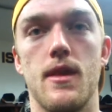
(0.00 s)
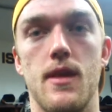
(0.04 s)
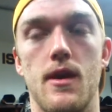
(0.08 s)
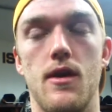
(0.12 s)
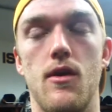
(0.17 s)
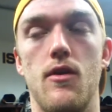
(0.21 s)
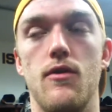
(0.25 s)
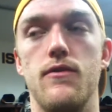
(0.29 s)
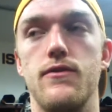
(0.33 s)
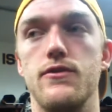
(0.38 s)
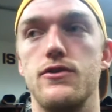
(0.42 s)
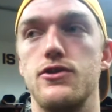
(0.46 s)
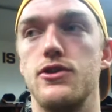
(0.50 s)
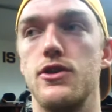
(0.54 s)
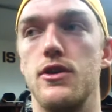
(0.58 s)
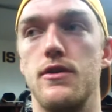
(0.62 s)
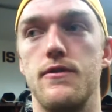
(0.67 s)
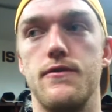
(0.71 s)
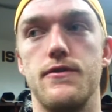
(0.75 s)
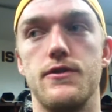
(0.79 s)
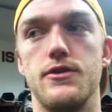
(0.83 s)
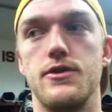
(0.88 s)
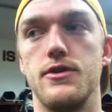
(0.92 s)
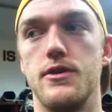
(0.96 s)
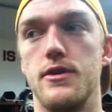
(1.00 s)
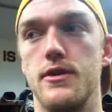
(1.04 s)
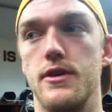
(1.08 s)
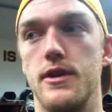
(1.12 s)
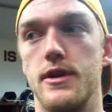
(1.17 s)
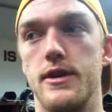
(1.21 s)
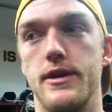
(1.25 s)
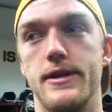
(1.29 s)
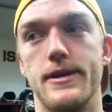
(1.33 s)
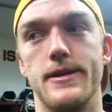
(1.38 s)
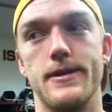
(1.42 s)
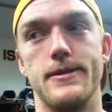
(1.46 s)
Oh, for sure, for sure.
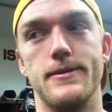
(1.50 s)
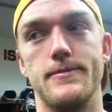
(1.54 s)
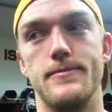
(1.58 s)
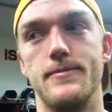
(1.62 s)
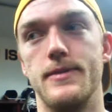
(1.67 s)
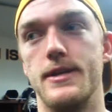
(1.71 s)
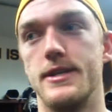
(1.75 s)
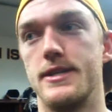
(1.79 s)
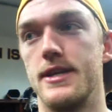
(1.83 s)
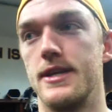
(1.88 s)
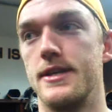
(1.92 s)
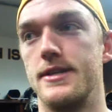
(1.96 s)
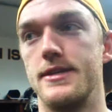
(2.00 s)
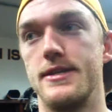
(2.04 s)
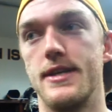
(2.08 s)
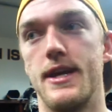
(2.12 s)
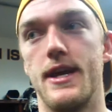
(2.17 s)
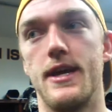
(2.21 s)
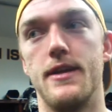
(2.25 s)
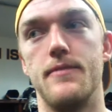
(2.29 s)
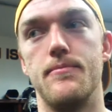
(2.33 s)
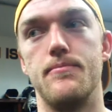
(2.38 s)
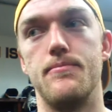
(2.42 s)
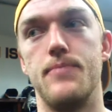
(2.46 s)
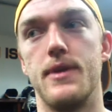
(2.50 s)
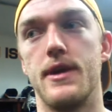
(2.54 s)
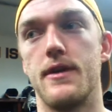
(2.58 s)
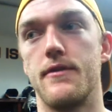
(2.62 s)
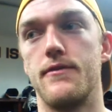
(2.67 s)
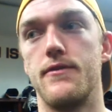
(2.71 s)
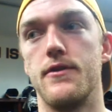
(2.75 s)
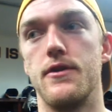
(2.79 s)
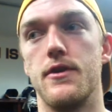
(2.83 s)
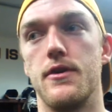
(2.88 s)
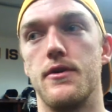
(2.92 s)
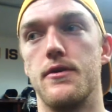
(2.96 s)
Uh, as I said, big
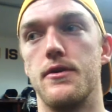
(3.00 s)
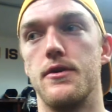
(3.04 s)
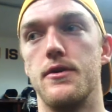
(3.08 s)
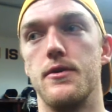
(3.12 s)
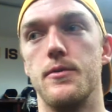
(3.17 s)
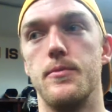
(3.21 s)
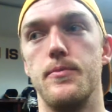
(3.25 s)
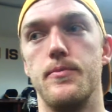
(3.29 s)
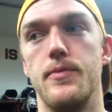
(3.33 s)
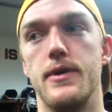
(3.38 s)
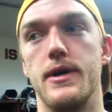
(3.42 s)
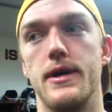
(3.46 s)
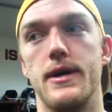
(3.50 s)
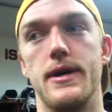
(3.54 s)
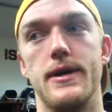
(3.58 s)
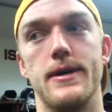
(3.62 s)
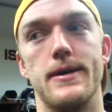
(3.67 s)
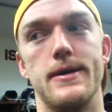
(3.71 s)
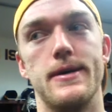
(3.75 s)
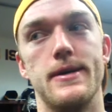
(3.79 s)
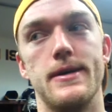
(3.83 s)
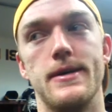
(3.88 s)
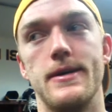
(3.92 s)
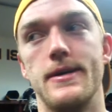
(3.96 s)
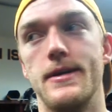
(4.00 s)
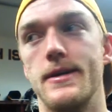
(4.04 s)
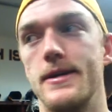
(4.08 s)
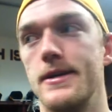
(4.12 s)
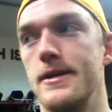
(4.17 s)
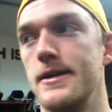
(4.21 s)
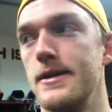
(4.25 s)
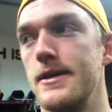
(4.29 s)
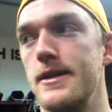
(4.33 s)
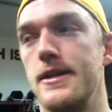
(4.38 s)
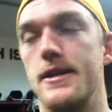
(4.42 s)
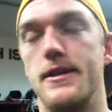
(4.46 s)
for the group. Uh,
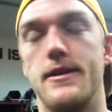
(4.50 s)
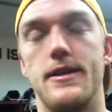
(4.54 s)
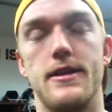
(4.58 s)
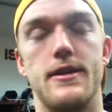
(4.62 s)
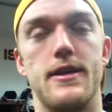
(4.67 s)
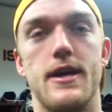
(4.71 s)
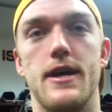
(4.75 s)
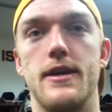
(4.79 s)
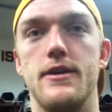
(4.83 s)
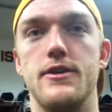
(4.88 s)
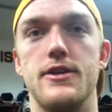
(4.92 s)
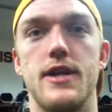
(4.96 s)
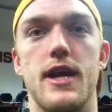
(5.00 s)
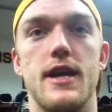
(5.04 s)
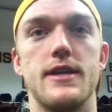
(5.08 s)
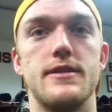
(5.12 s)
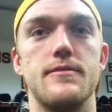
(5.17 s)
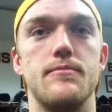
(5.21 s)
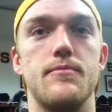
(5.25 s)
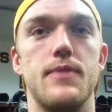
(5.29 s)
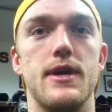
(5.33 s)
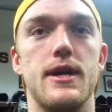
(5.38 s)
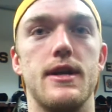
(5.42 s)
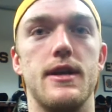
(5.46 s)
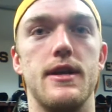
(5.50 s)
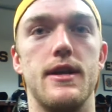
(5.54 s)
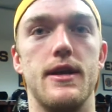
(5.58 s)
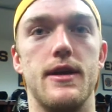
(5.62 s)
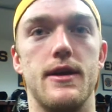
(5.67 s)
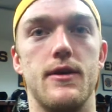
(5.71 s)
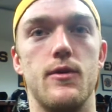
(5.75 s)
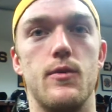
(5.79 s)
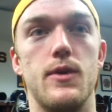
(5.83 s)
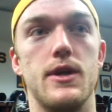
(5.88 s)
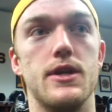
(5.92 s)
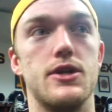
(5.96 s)
the, the energy hasn't been
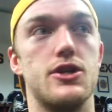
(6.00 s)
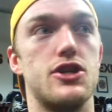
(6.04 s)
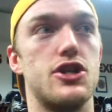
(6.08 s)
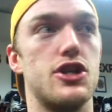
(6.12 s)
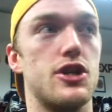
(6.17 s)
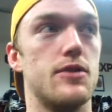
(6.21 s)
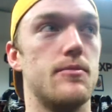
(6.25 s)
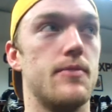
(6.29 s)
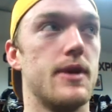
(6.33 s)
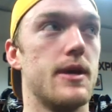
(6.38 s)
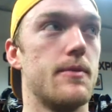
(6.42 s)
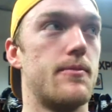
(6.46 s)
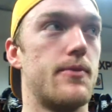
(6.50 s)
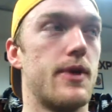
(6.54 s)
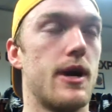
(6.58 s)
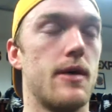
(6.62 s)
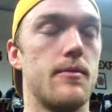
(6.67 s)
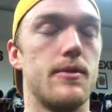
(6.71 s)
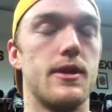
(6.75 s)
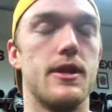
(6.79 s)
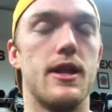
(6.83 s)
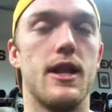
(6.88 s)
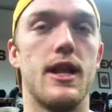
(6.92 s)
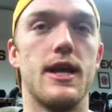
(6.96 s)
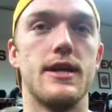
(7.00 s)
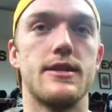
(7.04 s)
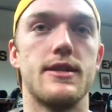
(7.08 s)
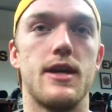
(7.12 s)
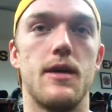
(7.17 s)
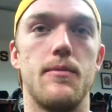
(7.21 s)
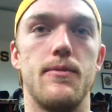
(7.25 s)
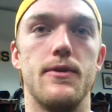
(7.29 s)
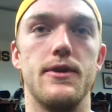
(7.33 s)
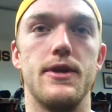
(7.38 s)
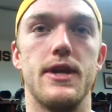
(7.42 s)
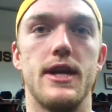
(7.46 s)
where it should be probably the last
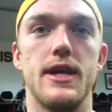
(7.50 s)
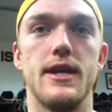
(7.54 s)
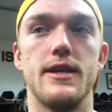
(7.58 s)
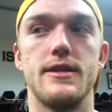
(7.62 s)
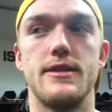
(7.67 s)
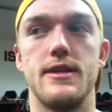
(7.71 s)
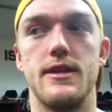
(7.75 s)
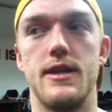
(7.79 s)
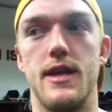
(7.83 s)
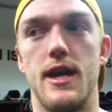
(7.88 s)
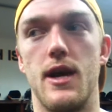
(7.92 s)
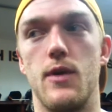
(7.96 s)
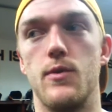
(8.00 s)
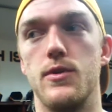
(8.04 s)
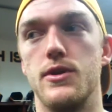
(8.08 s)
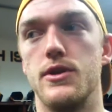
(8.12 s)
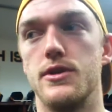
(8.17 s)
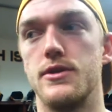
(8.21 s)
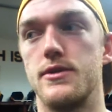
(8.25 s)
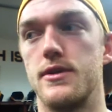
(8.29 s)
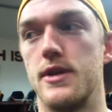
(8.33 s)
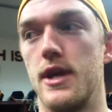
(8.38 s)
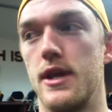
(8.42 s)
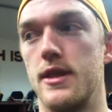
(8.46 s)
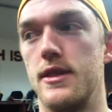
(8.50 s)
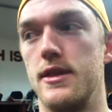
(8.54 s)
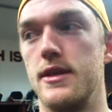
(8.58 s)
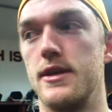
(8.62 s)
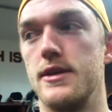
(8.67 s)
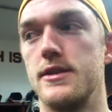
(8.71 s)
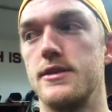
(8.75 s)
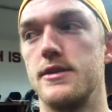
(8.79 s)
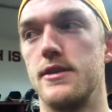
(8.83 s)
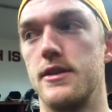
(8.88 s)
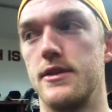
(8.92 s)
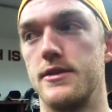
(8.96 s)
couple of days, and now we just get
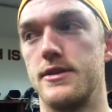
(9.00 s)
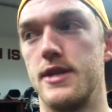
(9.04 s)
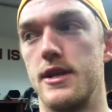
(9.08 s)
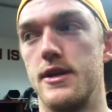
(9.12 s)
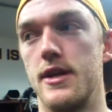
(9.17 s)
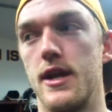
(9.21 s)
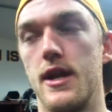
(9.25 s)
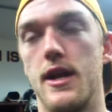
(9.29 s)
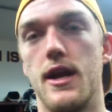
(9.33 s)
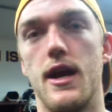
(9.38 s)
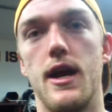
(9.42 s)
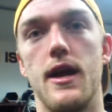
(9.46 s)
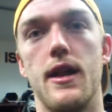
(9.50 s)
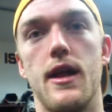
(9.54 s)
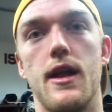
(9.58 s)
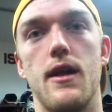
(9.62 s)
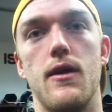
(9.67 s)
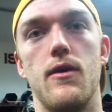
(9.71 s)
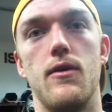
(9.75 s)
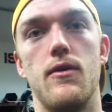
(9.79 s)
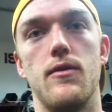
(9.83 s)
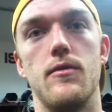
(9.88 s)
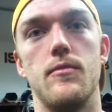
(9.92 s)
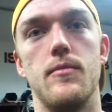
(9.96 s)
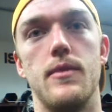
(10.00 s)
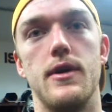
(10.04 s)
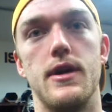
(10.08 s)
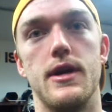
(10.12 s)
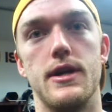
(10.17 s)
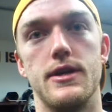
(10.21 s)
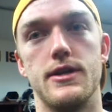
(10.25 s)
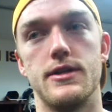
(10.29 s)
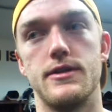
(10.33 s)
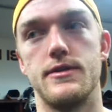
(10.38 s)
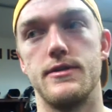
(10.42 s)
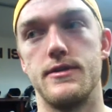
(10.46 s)
this on a Saturday night at home.
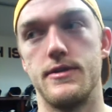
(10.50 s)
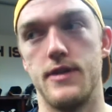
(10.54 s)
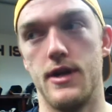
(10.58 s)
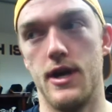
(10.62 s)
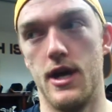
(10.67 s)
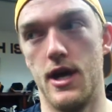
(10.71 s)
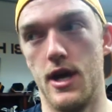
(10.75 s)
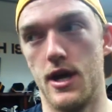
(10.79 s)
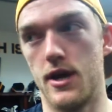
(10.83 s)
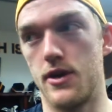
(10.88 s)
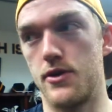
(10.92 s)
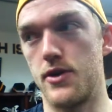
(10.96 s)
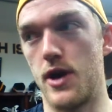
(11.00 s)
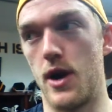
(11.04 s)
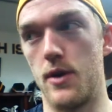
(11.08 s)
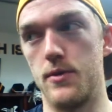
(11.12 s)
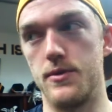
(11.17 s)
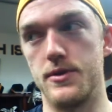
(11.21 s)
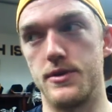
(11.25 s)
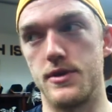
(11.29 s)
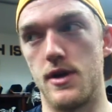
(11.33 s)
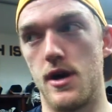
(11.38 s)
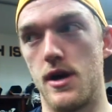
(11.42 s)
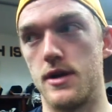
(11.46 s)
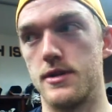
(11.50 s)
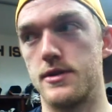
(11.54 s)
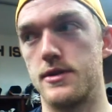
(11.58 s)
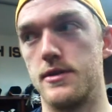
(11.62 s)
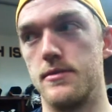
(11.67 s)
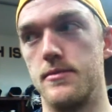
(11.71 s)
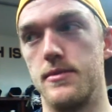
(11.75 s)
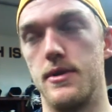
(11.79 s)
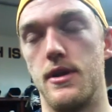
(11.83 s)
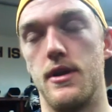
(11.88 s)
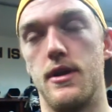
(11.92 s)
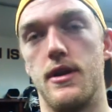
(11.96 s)
Uh, just crowd was
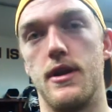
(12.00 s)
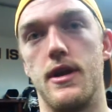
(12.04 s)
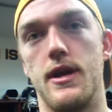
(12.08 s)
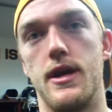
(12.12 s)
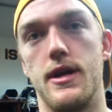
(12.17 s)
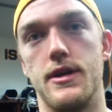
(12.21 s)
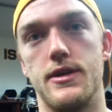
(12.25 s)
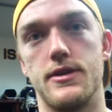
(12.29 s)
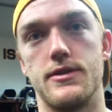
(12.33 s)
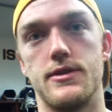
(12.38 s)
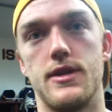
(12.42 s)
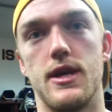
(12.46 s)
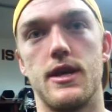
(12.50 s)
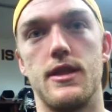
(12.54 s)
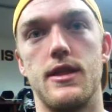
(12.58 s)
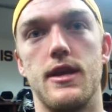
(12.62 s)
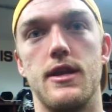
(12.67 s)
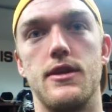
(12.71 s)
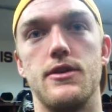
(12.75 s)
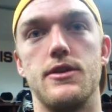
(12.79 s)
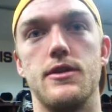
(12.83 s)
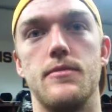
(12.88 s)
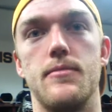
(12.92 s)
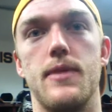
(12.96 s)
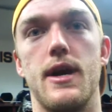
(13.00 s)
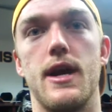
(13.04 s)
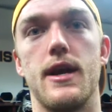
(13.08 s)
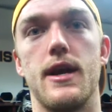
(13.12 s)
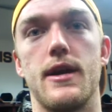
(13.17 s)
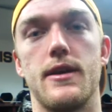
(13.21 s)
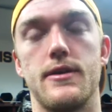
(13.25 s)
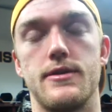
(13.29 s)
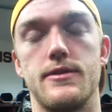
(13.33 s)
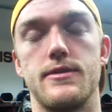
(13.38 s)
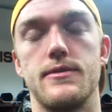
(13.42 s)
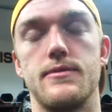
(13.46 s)
awesome, and uh, just get the energy
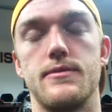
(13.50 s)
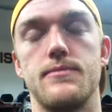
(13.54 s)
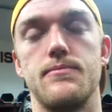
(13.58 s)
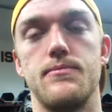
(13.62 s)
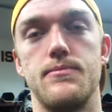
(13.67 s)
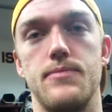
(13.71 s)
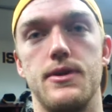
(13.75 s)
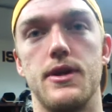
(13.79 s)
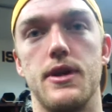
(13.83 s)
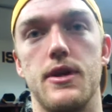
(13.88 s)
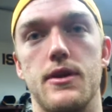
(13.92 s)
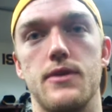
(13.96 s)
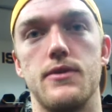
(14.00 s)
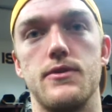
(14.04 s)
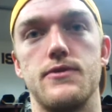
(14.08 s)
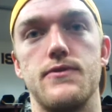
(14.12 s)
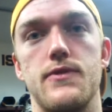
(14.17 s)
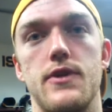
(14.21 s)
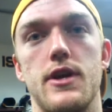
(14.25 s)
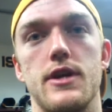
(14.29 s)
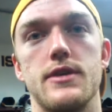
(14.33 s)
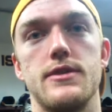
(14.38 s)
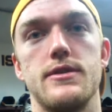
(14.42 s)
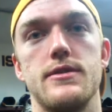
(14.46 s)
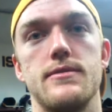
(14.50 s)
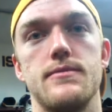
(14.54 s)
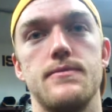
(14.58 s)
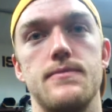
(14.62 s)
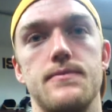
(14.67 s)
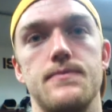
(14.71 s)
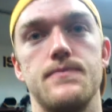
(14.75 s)
back. It's pretty huge for us.